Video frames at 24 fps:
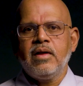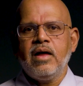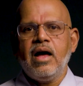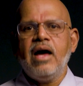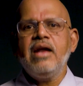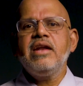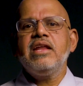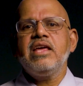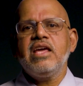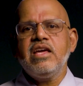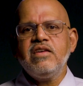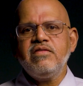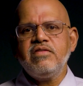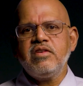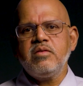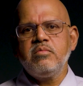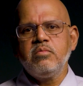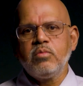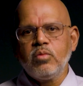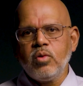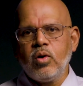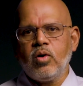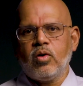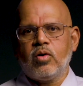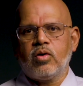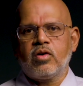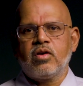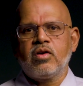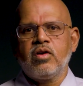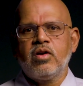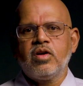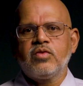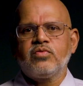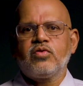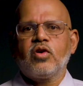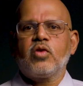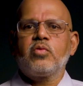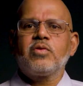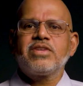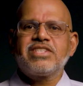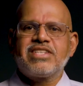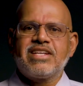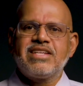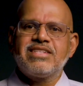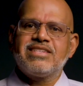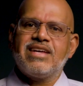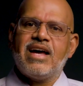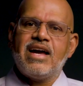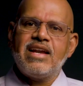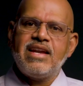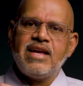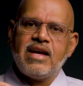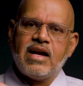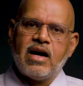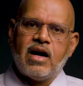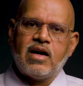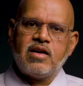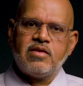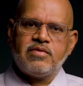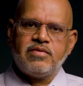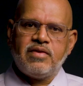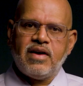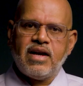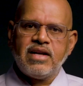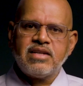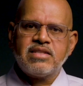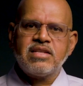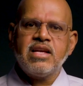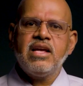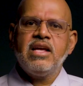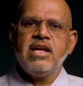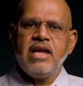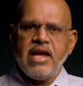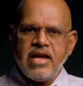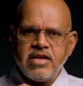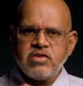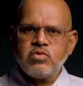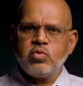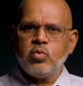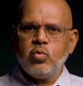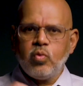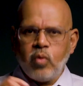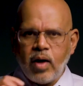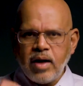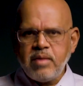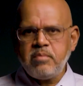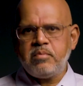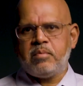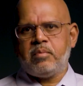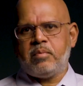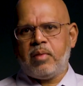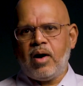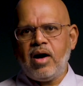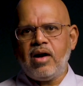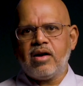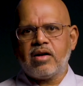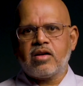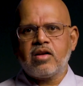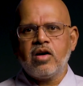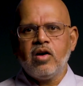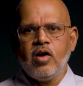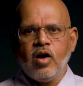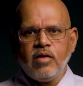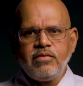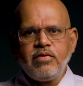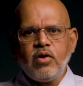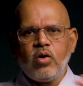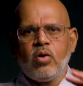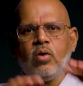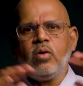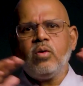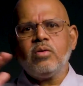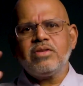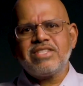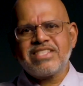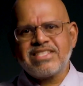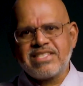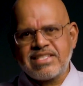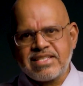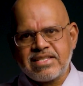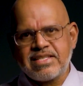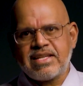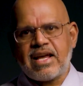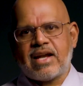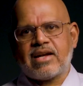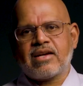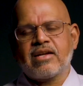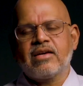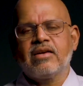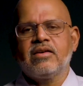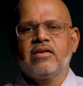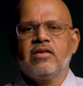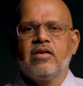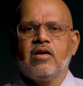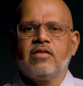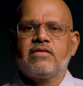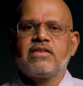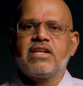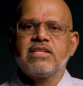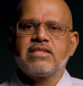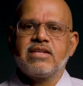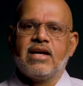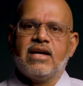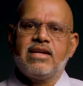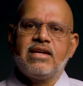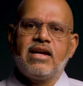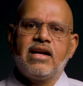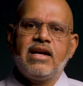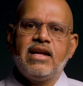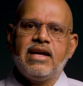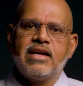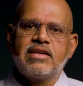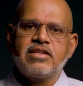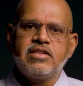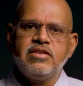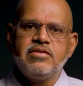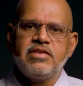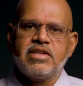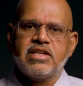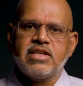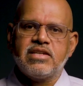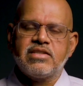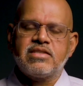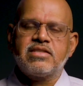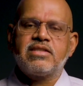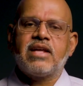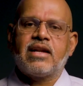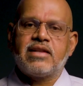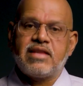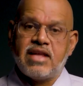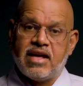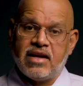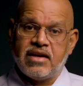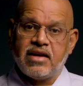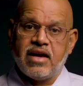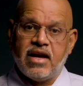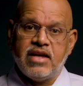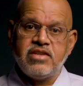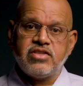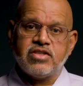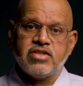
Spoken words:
and even more for which designing artifacts is one part of a whole set of designerly activities that they engage